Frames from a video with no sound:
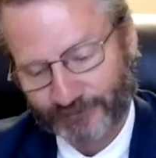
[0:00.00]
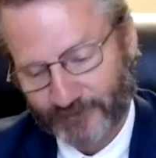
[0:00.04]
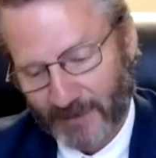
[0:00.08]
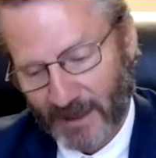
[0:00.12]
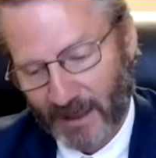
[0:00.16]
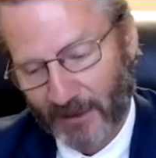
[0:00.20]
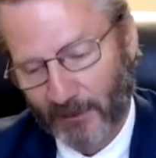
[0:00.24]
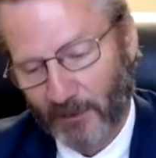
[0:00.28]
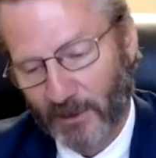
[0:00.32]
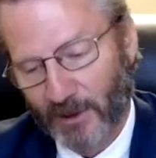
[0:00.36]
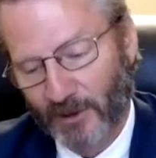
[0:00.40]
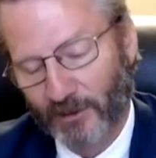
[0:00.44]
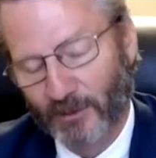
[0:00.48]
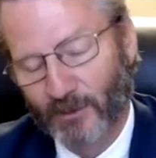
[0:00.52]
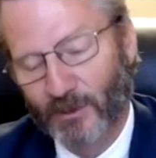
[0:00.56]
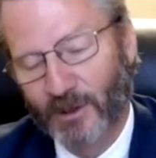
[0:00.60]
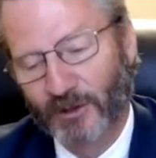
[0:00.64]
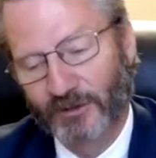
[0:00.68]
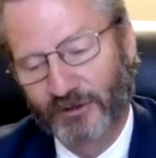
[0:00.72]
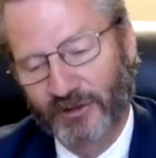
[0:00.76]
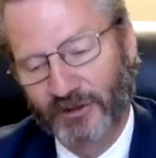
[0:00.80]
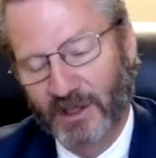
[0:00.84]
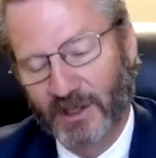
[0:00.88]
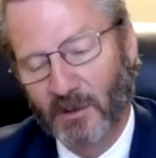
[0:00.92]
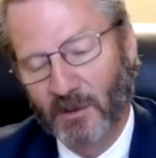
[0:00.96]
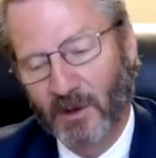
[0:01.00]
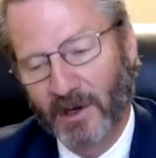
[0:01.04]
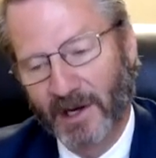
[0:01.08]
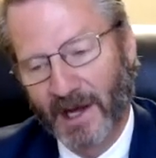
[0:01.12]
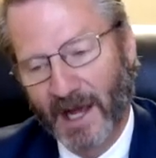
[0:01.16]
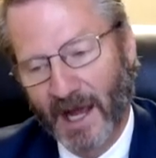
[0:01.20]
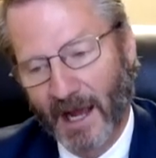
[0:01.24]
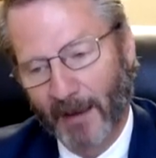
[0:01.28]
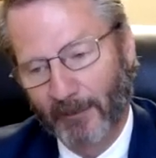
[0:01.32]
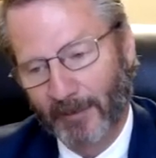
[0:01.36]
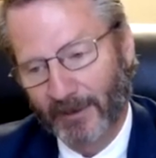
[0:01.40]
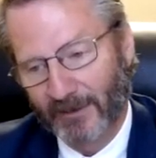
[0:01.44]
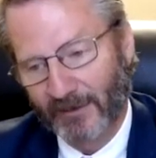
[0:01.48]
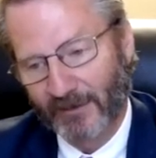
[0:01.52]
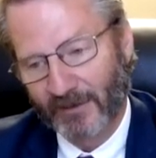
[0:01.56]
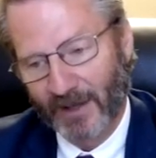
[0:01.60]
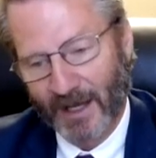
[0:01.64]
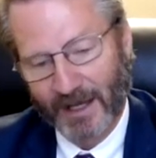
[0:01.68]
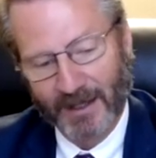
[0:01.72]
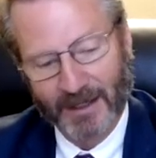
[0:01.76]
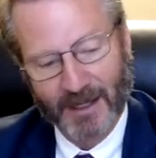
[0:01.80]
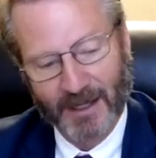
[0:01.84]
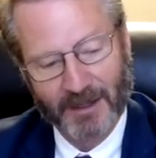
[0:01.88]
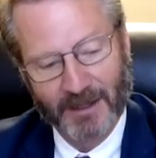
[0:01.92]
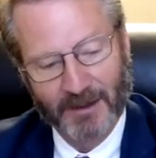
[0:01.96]
we'll see what happens.
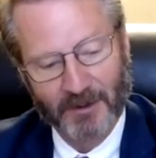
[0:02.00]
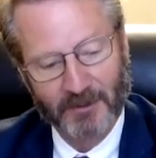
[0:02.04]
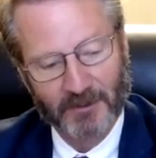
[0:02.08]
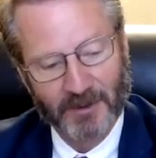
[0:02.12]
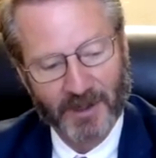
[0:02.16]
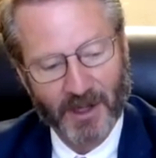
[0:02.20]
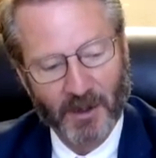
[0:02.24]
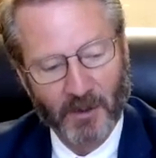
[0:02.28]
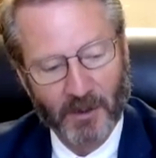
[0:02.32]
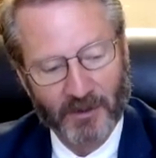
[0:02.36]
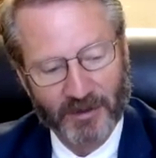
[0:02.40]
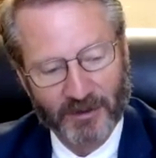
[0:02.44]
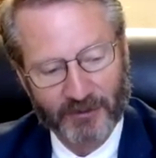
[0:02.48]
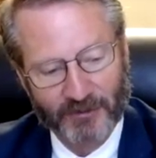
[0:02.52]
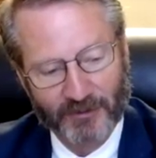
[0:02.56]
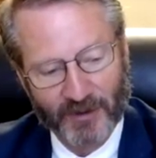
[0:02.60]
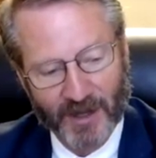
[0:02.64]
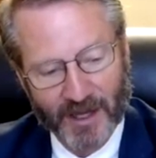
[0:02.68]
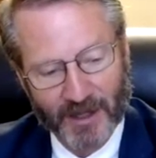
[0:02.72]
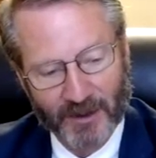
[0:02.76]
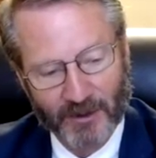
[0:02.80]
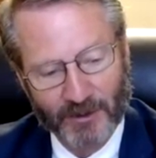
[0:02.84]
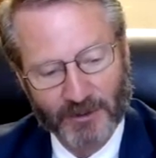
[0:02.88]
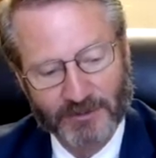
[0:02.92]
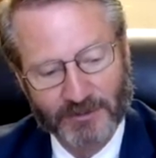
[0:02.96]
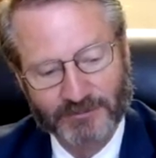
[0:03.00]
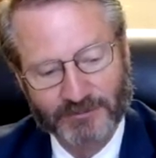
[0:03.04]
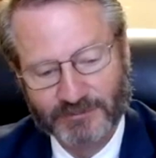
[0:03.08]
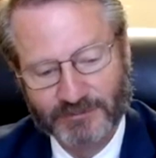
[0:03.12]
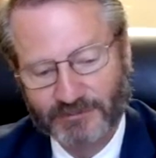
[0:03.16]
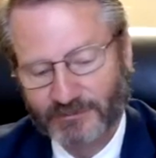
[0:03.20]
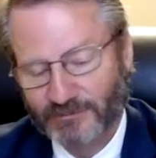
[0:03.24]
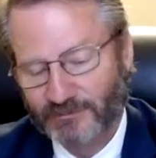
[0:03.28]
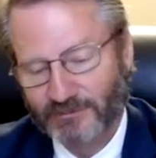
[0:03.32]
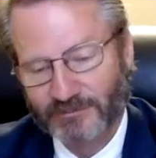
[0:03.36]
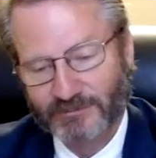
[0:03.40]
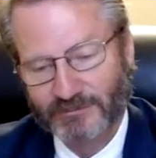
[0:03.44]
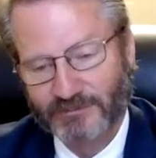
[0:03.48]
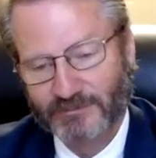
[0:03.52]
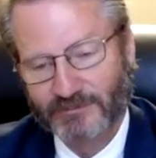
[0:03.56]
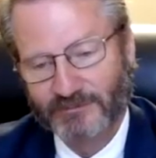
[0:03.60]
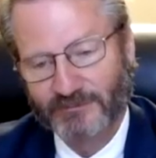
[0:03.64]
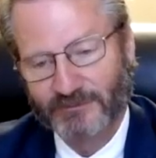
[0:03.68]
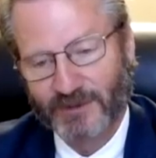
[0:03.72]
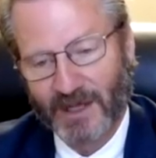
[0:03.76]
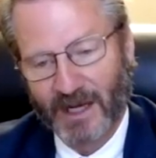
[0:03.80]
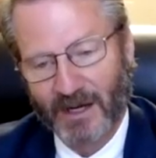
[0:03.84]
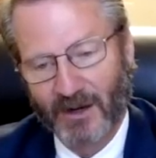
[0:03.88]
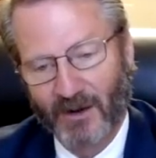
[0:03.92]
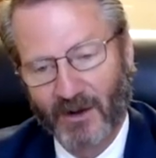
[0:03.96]
I don't know what the final
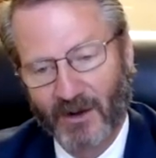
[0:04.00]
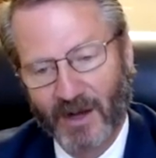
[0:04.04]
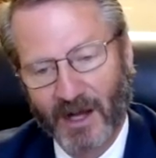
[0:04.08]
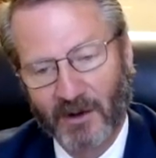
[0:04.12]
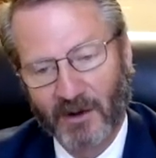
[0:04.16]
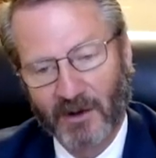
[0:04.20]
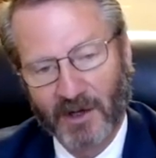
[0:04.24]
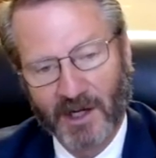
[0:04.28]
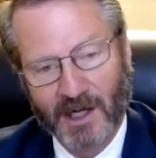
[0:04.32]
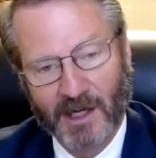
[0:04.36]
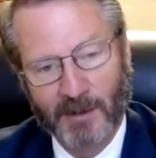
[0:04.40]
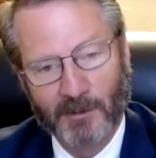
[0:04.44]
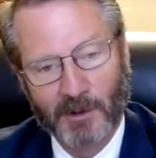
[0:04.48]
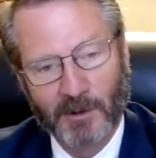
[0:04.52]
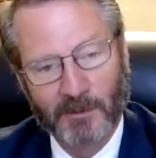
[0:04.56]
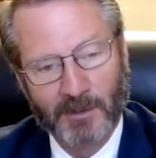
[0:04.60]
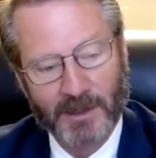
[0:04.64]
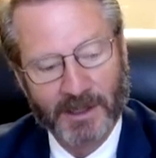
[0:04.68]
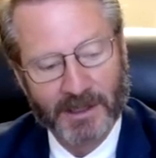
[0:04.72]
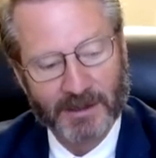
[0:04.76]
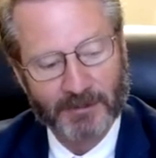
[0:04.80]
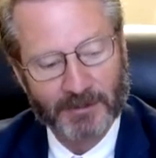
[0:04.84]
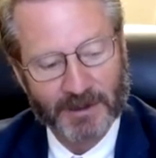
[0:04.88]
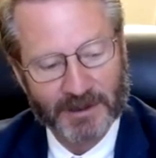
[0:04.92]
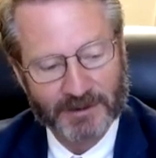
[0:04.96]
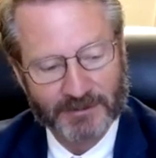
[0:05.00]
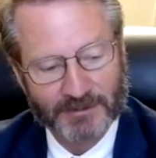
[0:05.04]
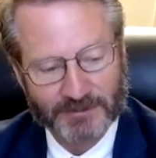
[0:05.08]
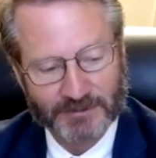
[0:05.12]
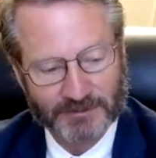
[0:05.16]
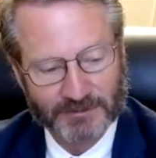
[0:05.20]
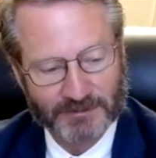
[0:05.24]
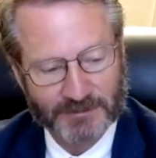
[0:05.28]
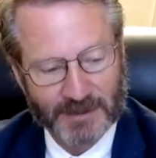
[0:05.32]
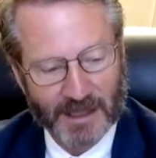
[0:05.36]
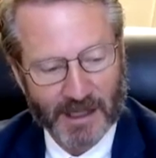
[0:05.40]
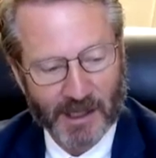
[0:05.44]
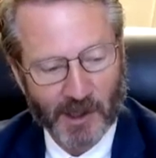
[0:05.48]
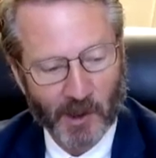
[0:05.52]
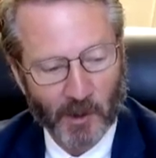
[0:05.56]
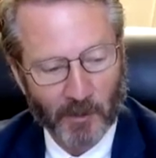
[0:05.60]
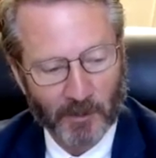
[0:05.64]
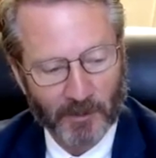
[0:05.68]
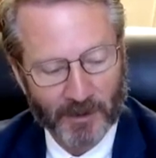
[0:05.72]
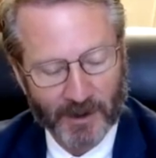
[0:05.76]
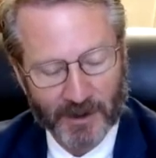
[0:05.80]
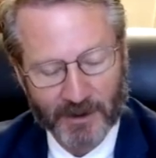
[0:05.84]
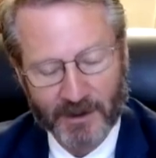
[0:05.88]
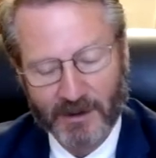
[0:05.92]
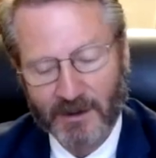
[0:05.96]
outcome will be, but I
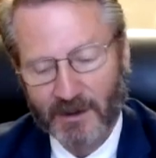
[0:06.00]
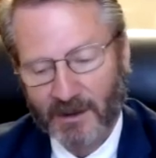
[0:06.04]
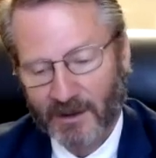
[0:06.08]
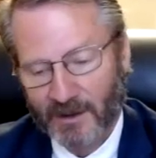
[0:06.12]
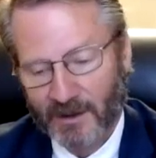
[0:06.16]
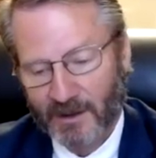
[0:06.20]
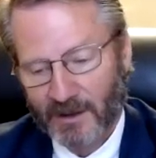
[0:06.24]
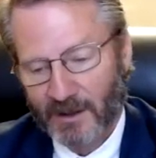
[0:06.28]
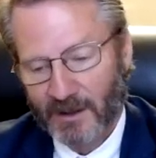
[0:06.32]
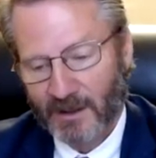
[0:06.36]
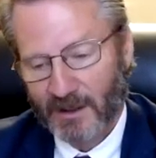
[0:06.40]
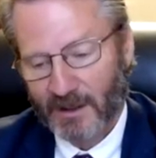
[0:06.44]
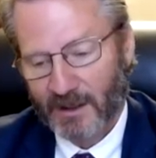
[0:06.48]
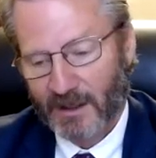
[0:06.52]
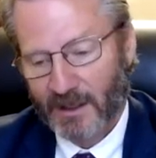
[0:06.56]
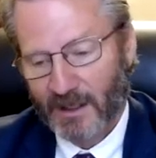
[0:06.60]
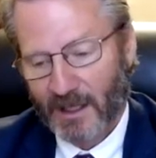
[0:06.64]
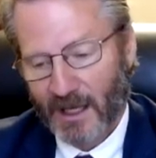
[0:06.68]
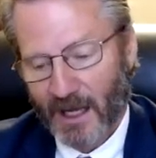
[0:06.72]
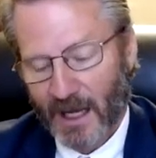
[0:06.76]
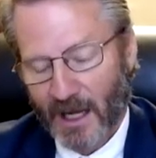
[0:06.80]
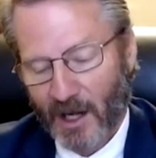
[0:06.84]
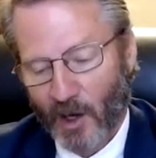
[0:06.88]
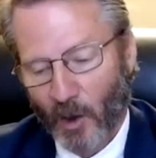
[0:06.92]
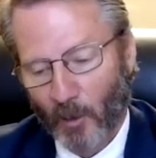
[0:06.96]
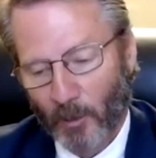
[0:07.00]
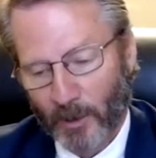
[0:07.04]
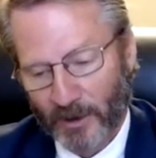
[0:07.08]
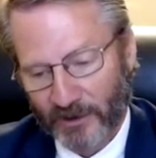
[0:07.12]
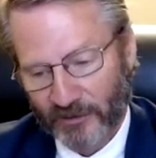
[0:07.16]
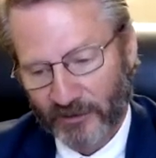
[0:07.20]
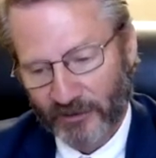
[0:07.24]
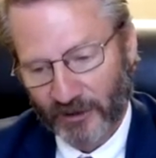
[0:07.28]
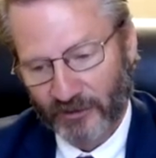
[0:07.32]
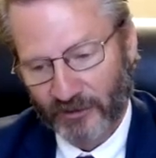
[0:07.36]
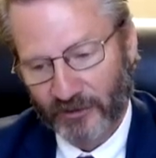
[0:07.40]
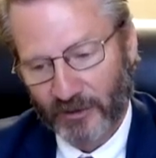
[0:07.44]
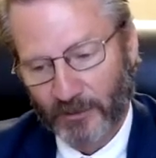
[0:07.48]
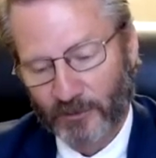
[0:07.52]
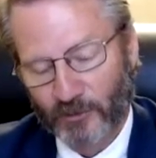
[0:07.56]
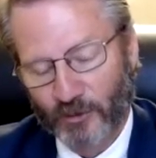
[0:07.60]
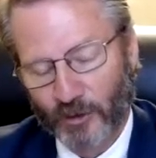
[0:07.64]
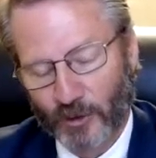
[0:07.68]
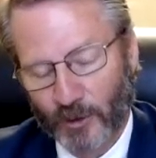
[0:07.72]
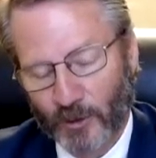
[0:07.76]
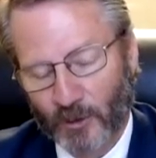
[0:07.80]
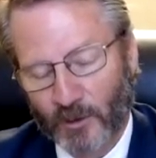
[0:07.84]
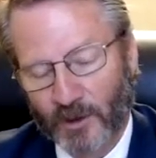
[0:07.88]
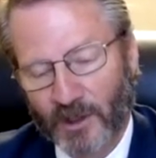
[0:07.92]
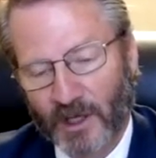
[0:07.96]
hope we see some
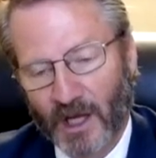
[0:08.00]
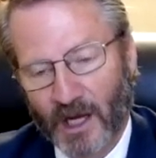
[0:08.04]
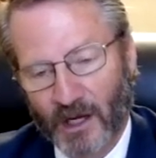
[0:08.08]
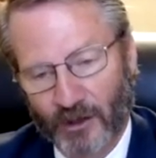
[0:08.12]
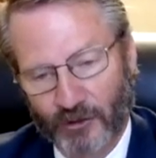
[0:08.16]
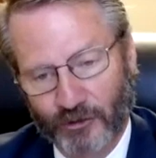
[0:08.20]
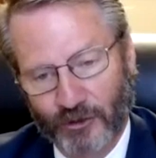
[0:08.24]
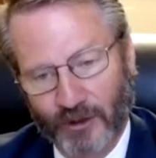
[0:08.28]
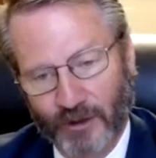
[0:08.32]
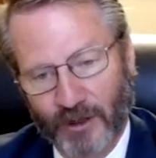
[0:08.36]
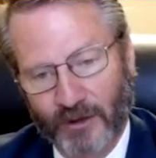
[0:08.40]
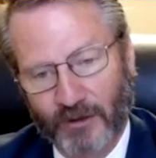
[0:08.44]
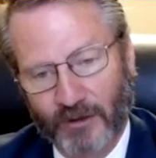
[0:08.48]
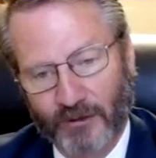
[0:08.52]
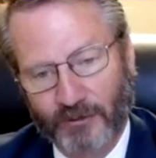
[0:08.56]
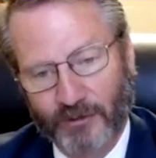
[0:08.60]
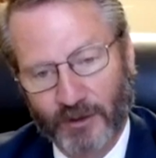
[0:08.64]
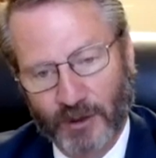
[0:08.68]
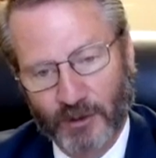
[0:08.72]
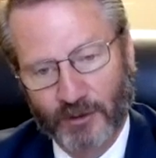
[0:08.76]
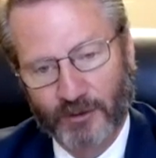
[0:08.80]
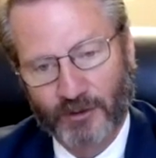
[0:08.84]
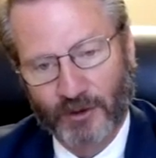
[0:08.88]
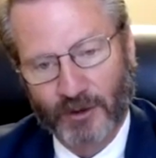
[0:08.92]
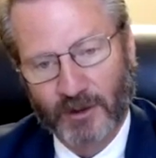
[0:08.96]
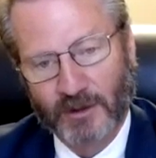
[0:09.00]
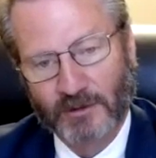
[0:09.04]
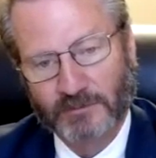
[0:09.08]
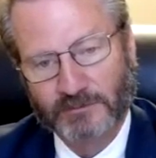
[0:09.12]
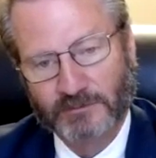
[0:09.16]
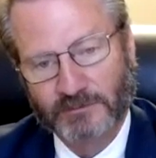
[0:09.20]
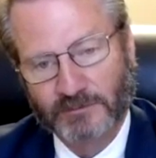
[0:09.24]
true reduction in the future.